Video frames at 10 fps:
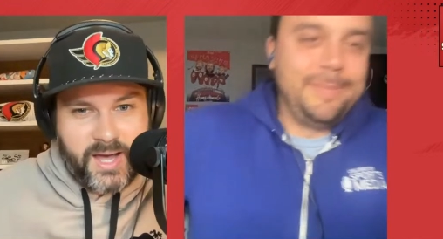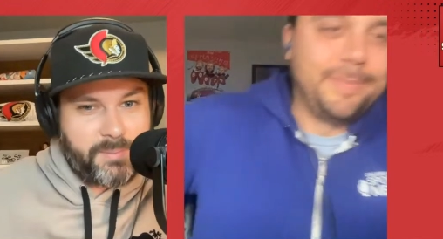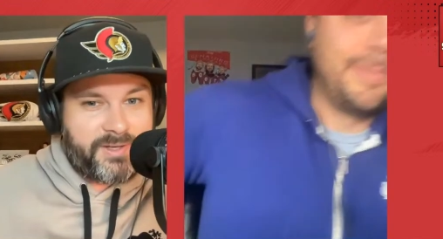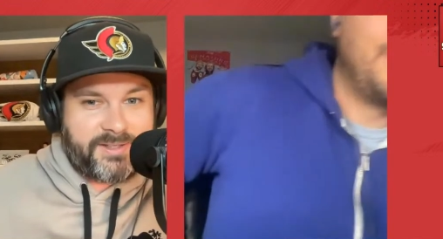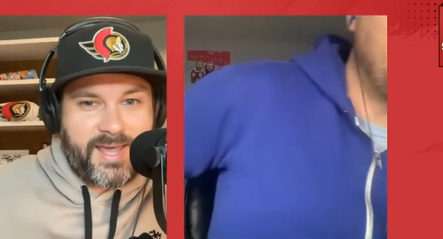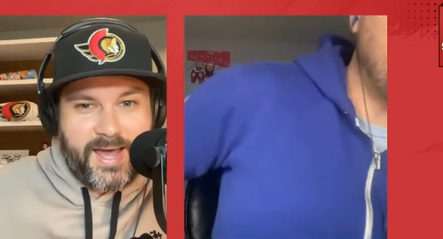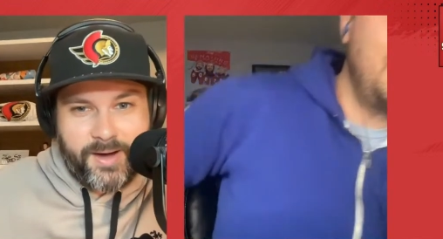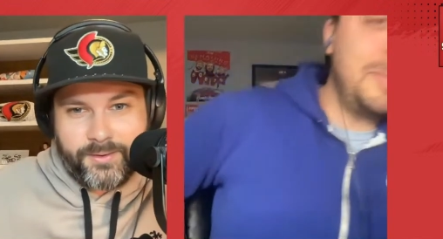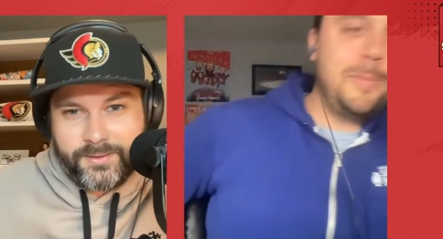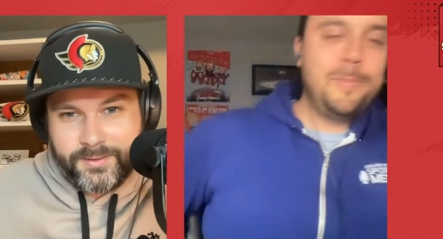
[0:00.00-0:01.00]
Speaker 1: coming
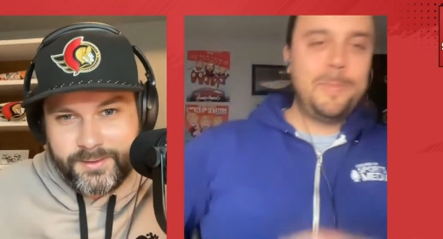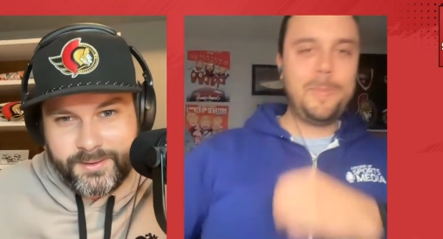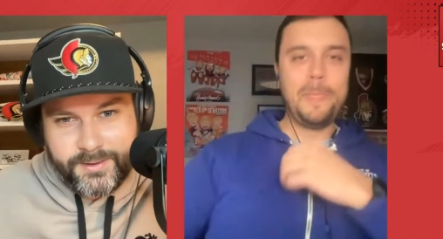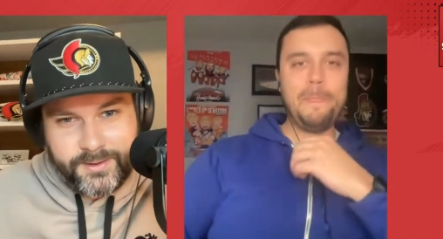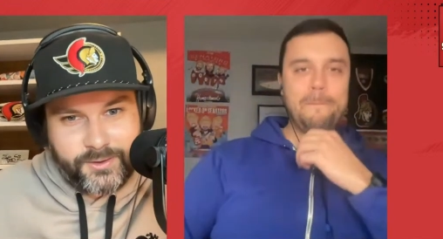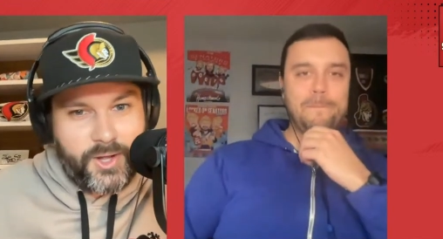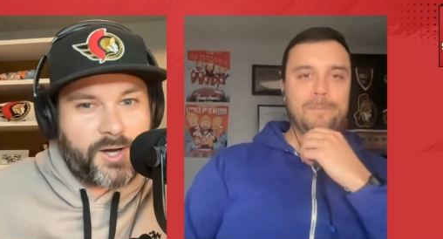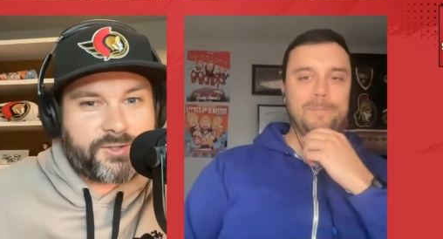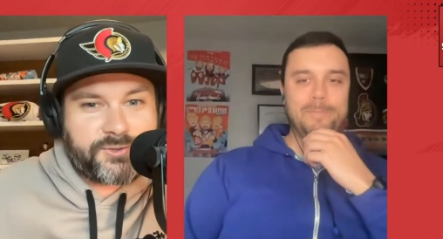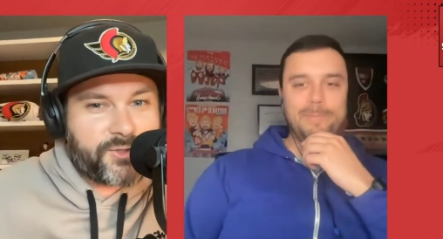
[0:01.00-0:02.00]
down.
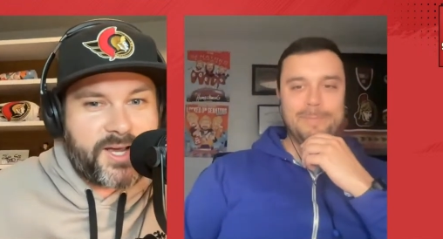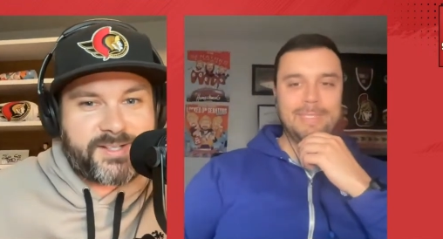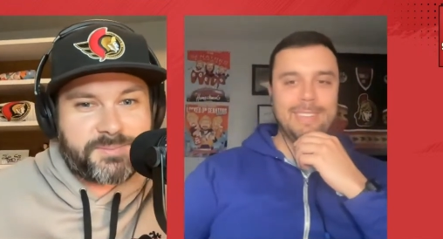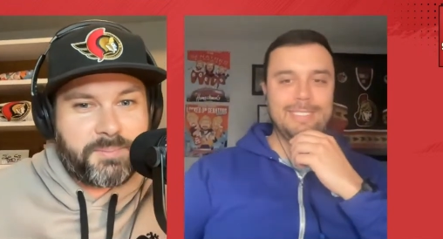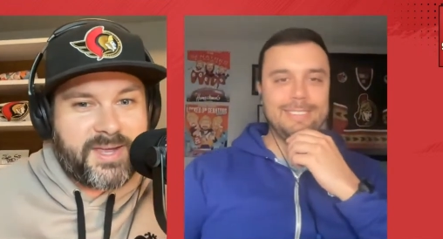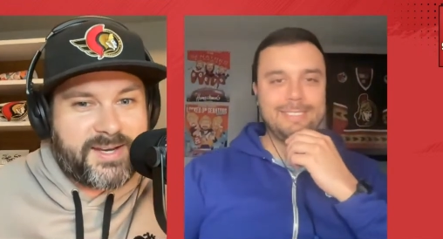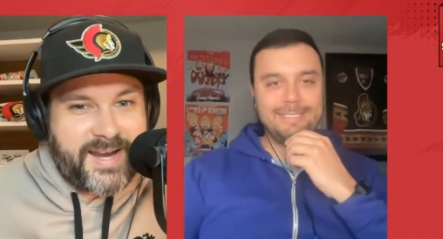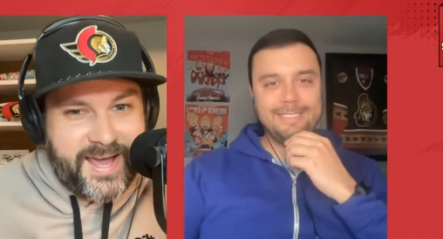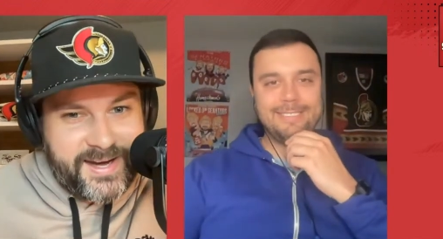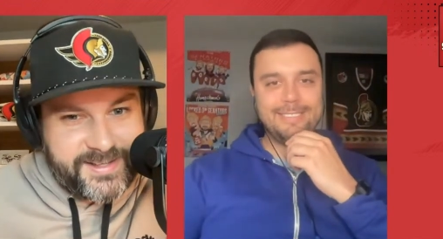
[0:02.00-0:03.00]
Clock strikes
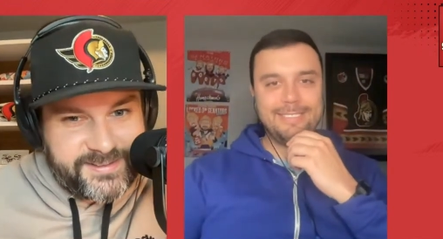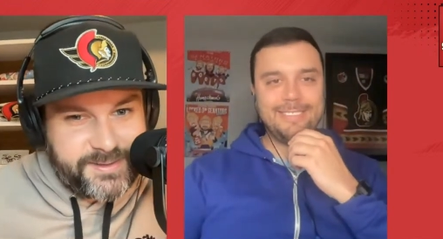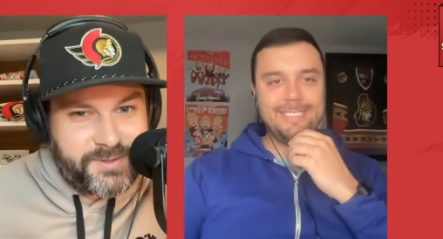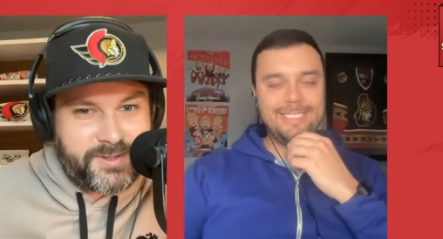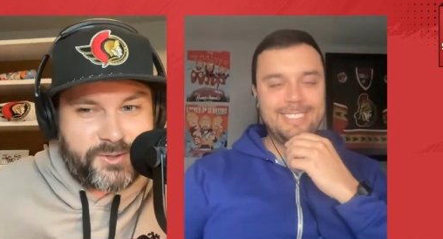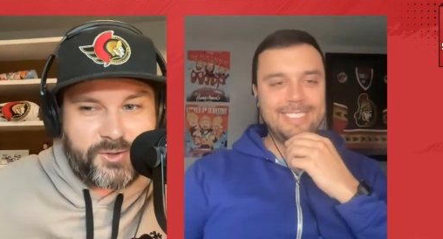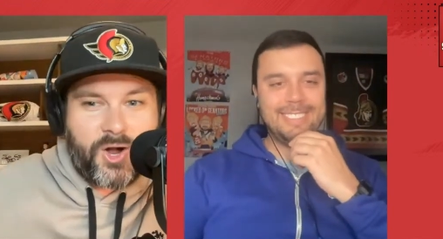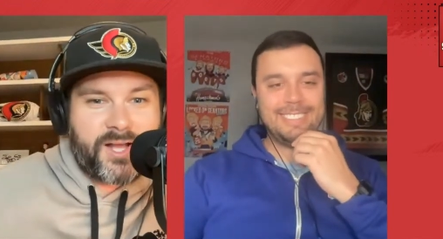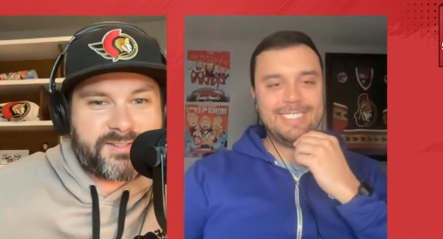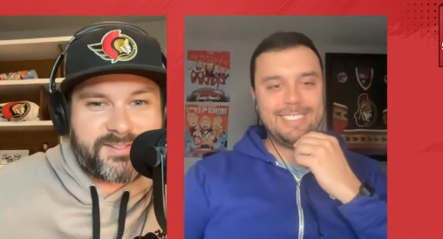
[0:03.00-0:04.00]
midnight as he
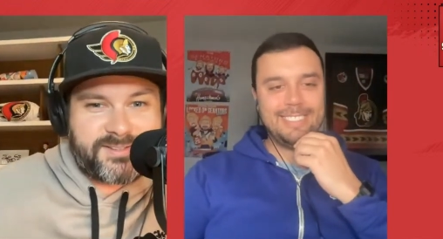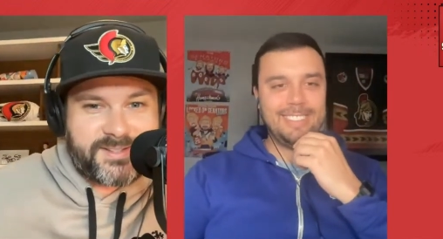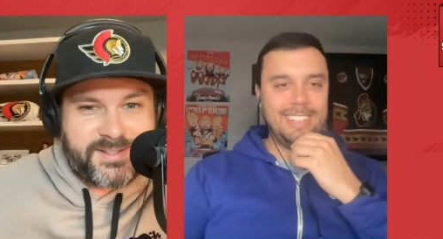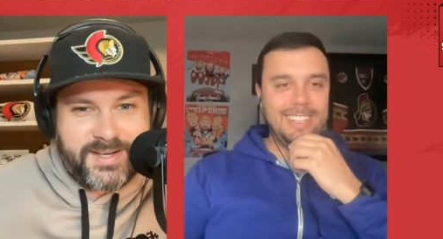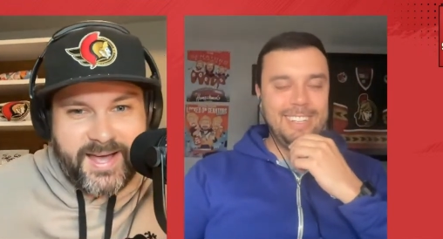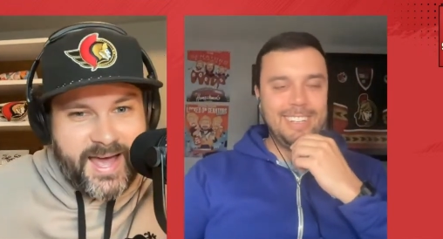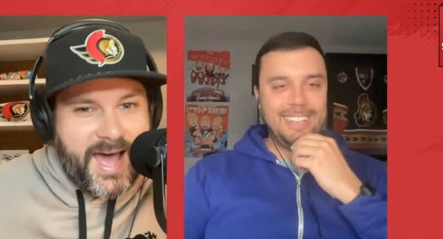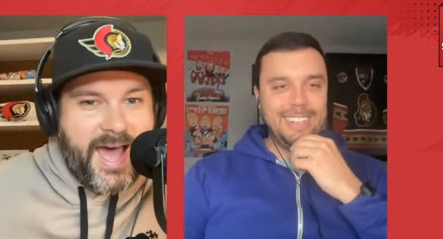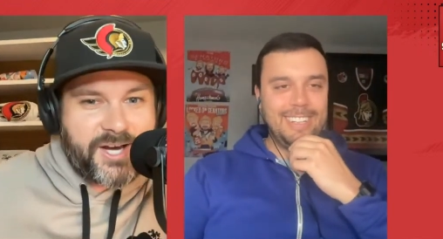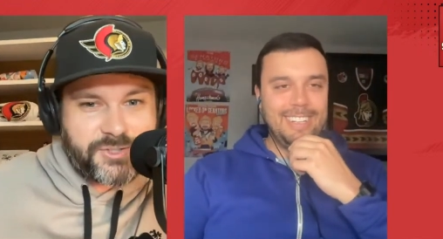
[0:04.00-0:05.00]
crosses the
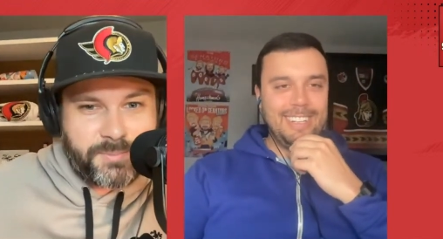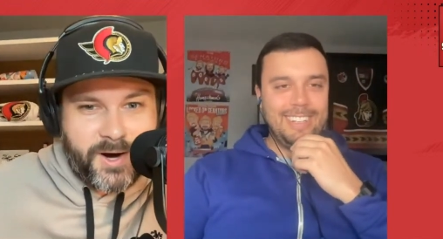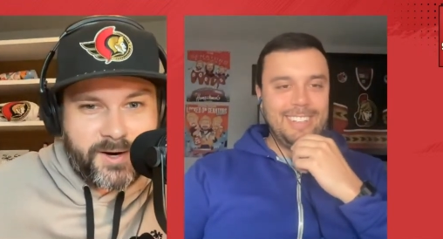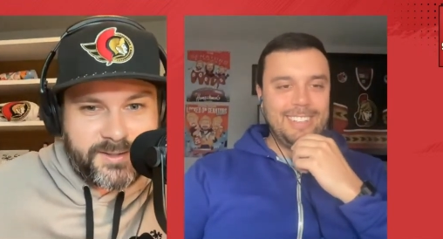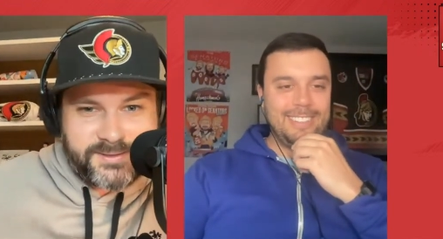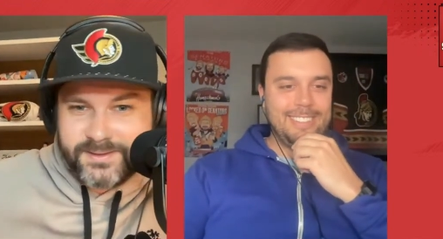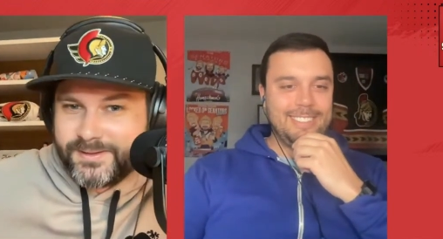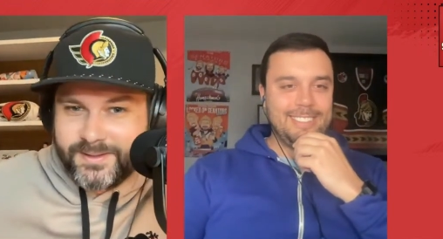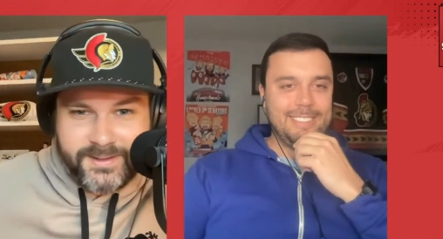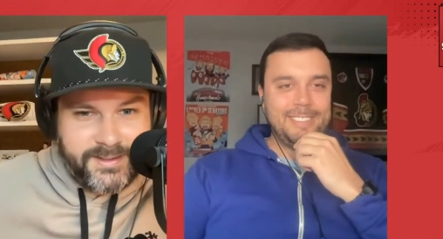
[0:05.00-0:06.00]
hash marks and
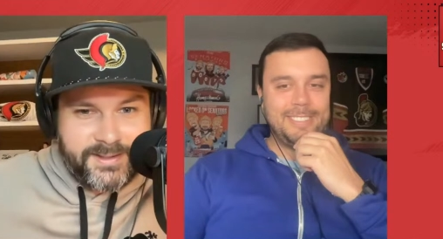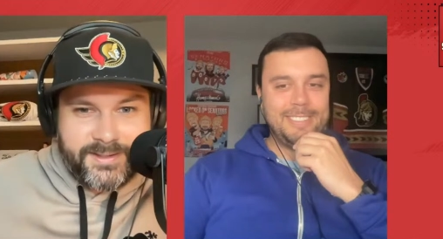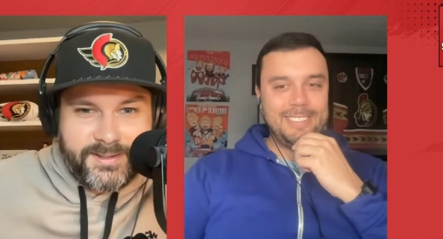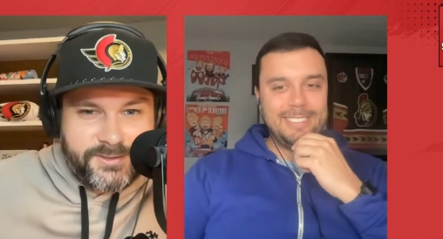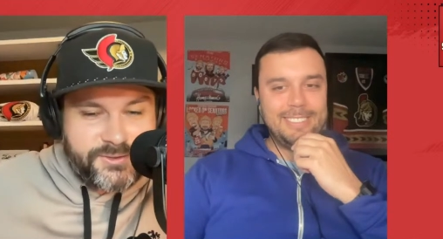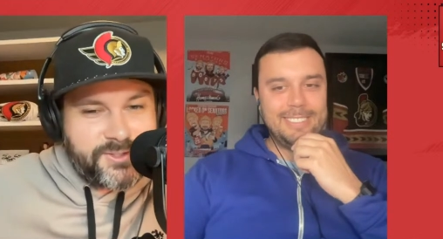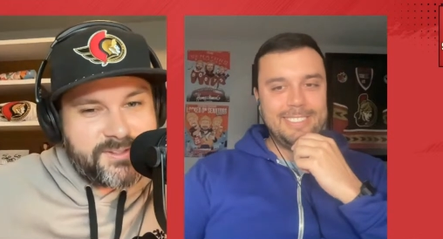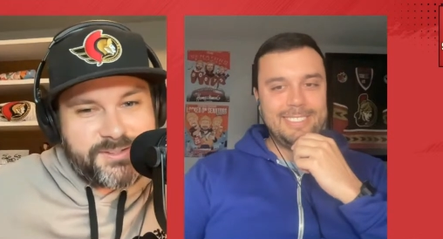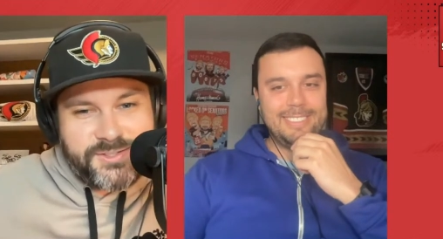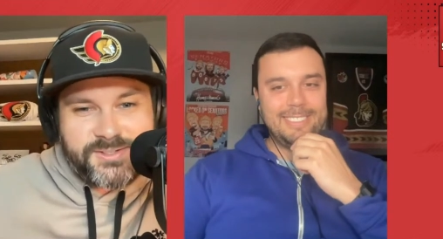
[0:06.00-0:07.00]

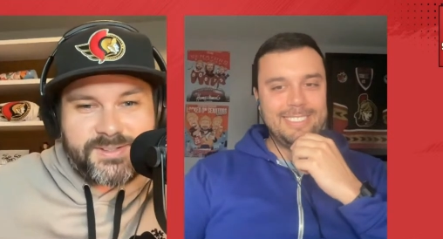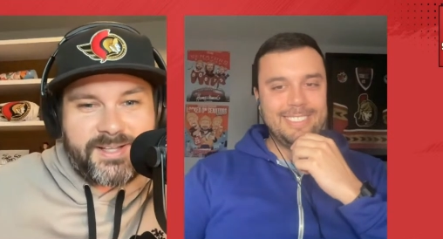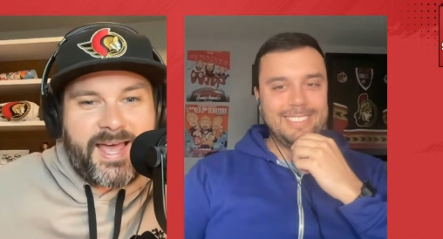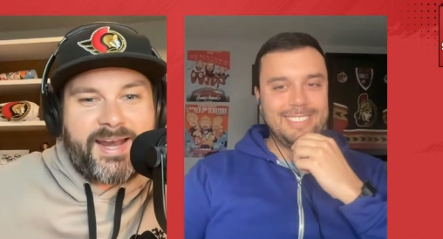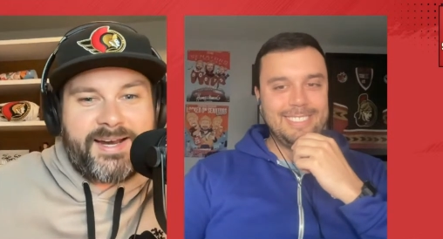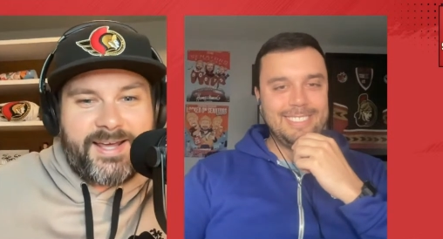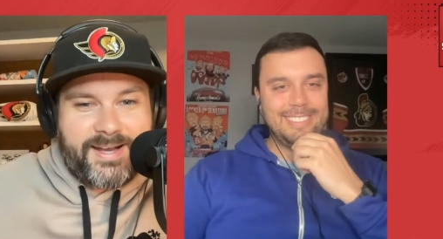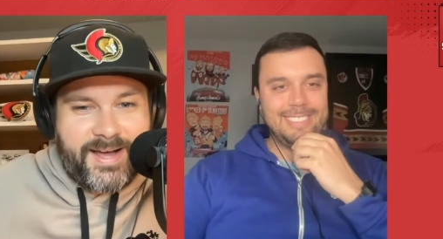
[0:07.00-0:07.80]
just just let it in.